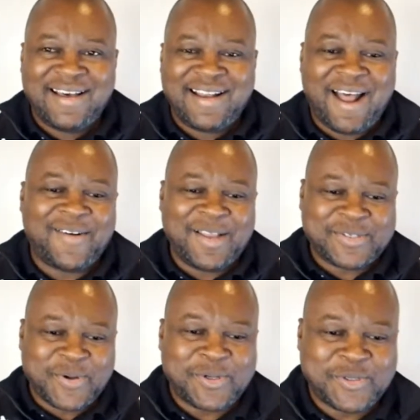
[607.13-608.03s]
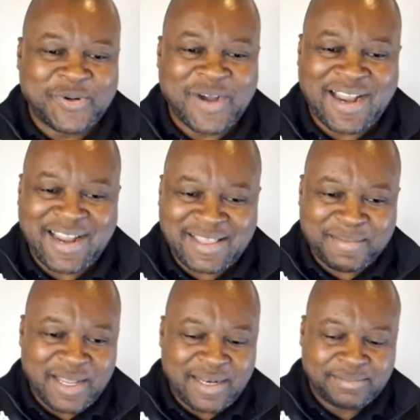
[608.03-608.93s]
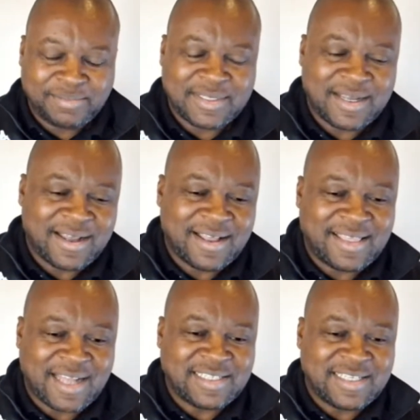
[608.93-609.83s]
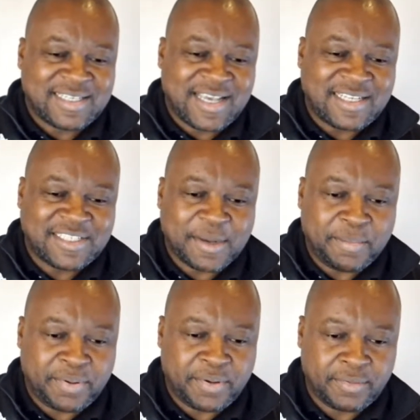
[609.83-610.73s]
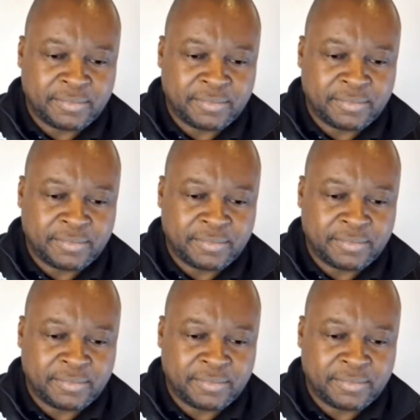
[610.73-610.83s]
Now, let's go to another man. That is Ken Sharp